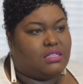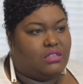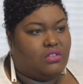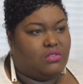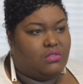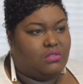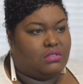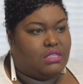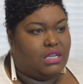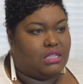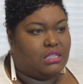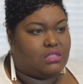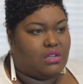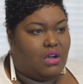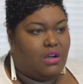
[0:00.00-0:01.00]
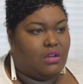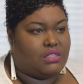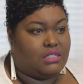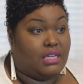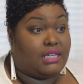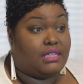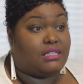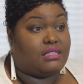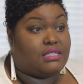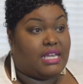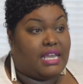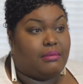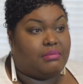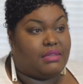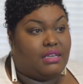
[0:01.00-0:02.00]
and you tell us all to look at the
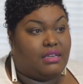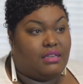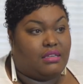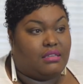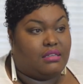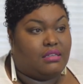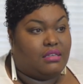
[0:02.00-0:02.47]
same thing.